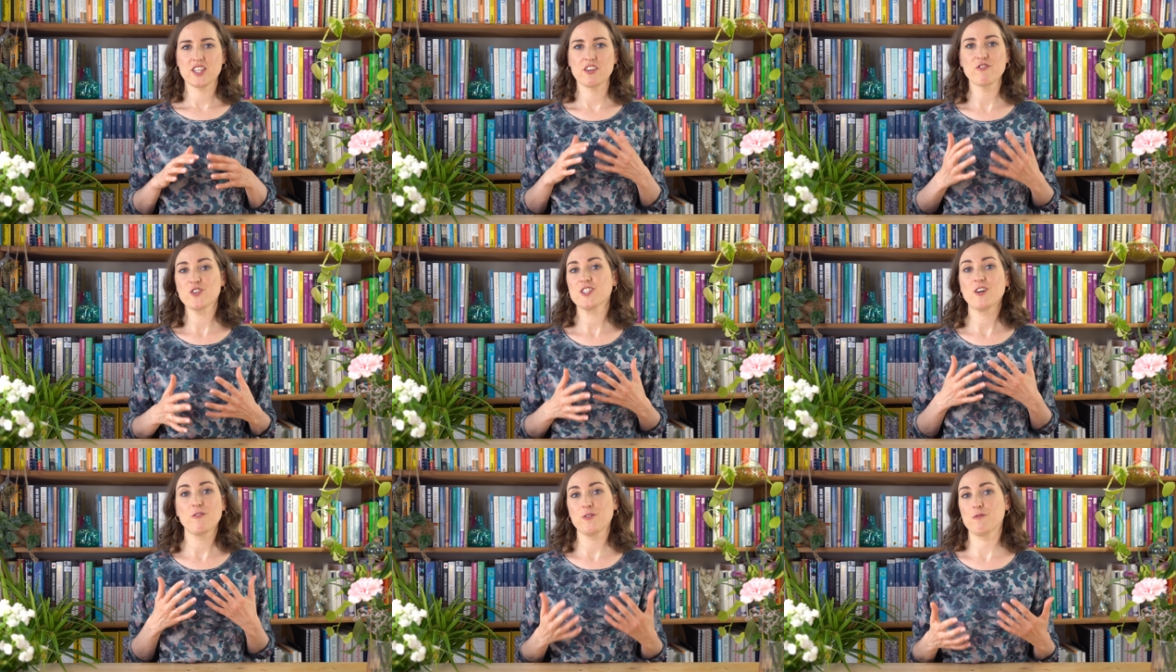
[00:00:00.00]
Give
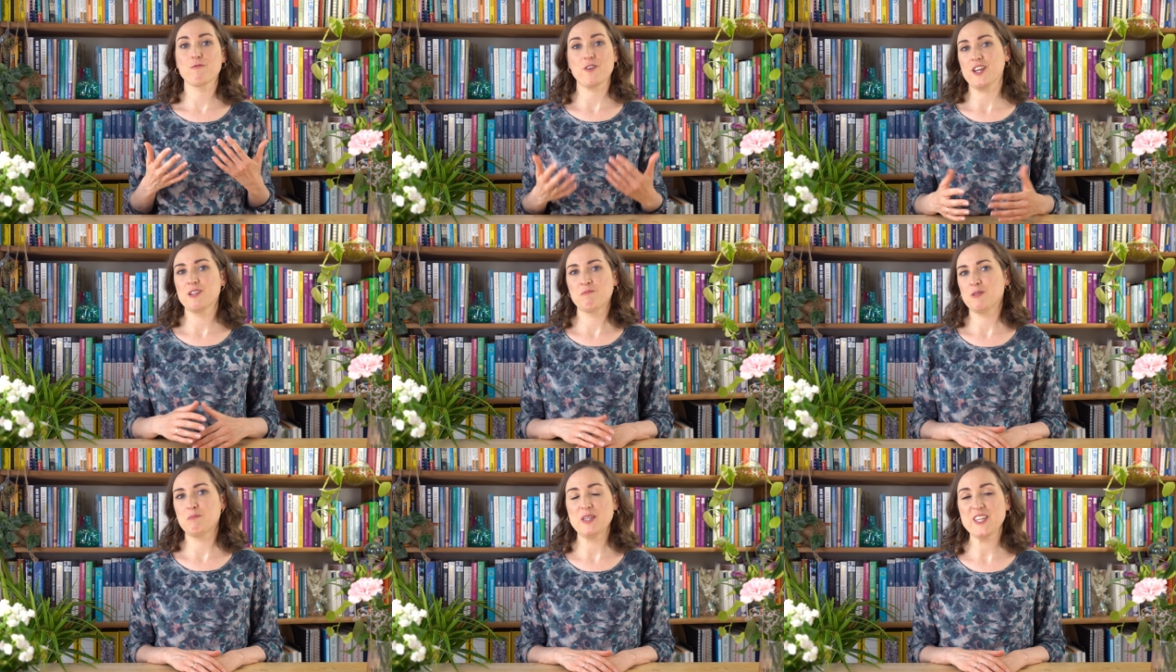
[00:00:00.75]
yourself the
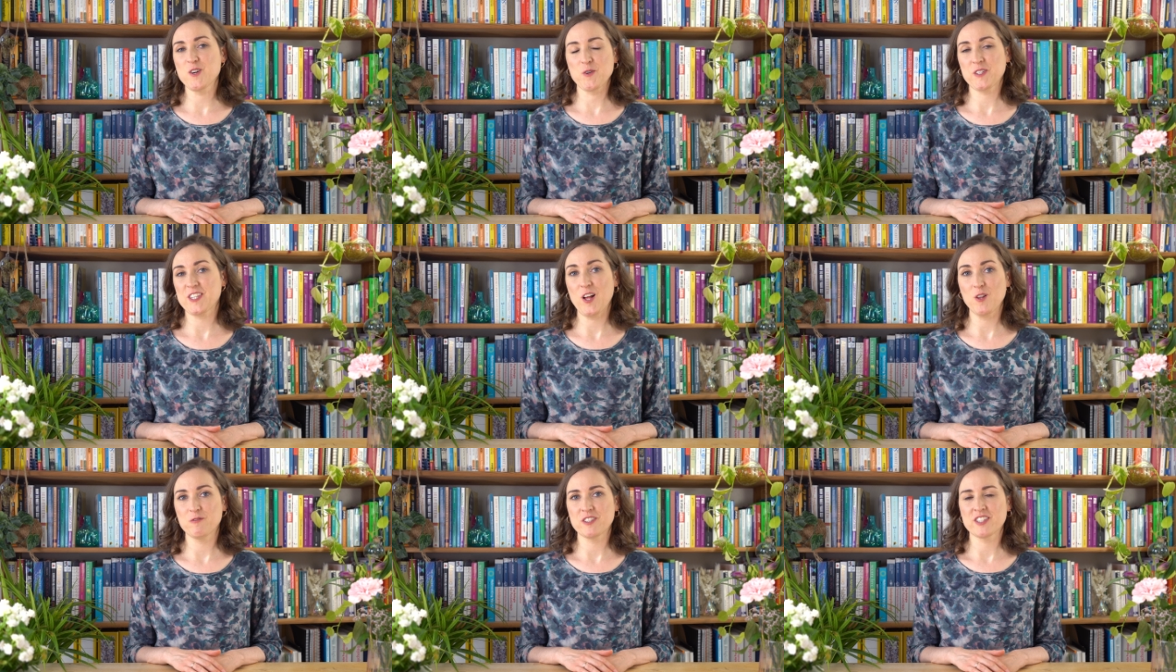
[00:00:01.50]
freedom to be
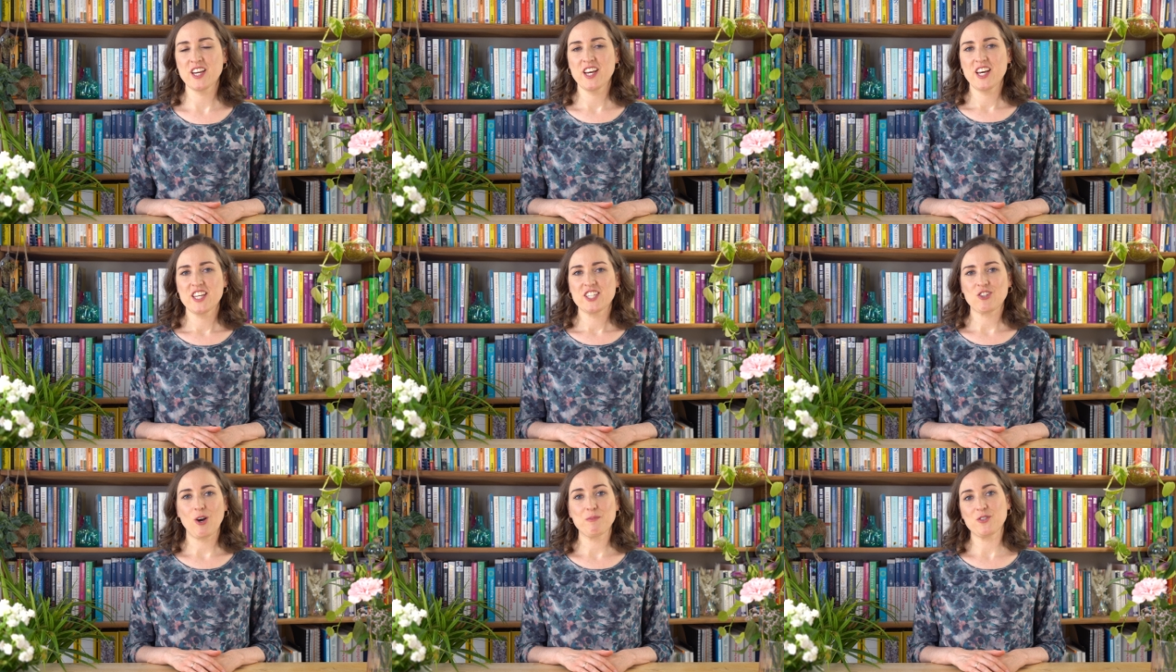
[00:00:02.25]
yourself and
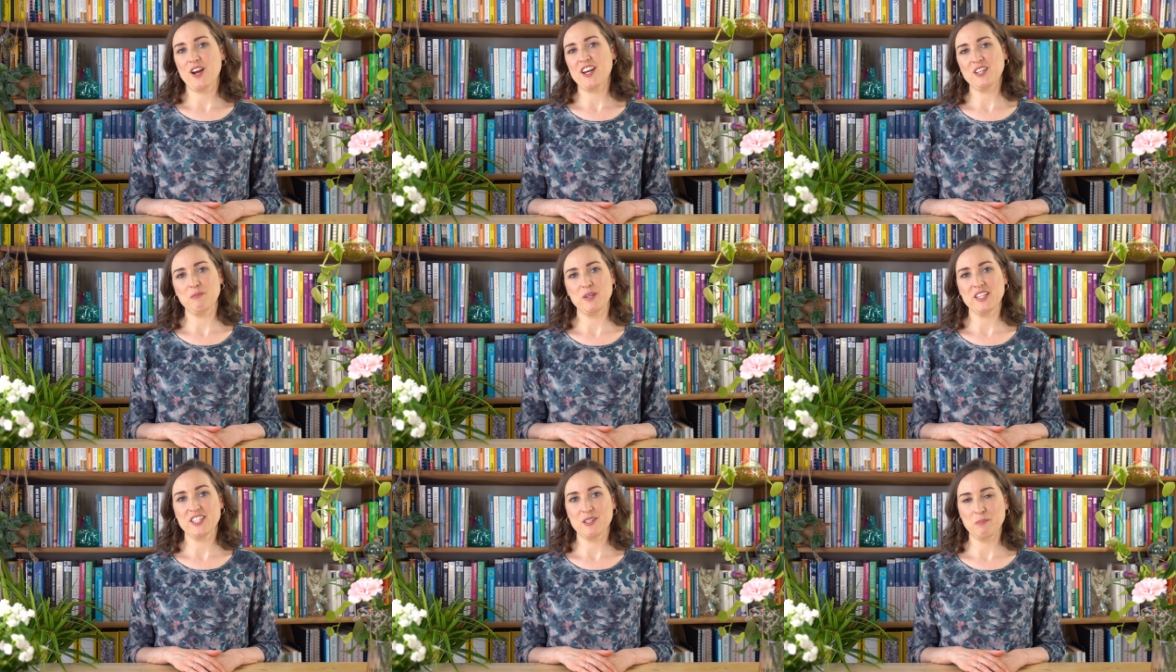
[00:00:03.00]
stop trying to
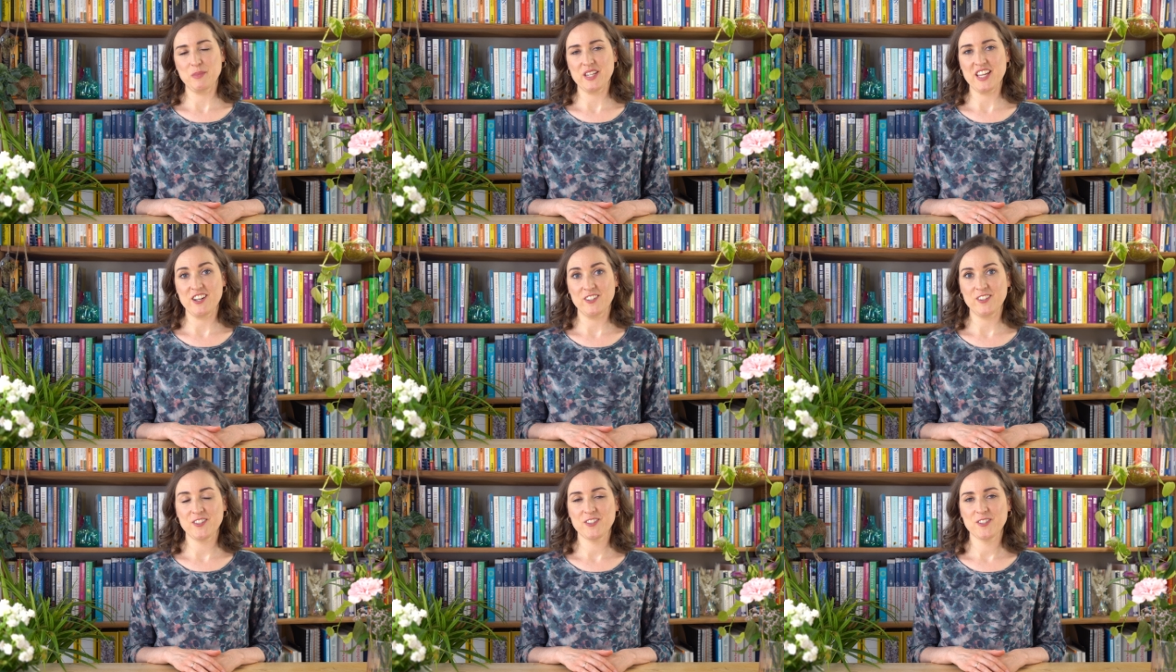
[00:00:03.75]
be somebody
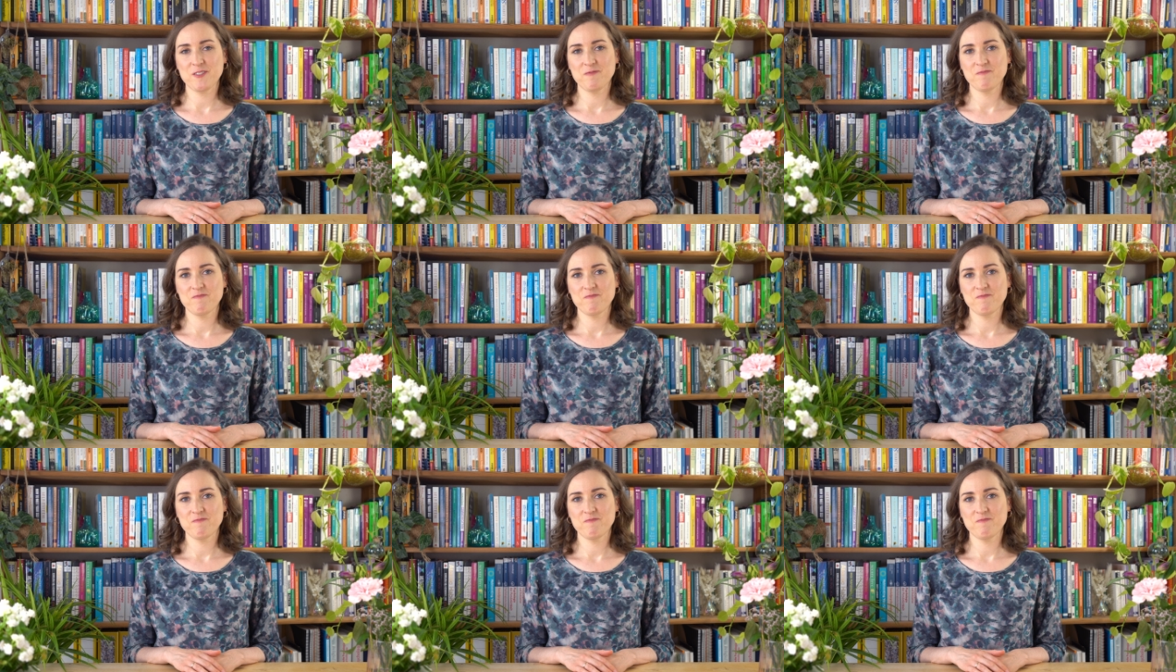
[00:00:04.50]
else.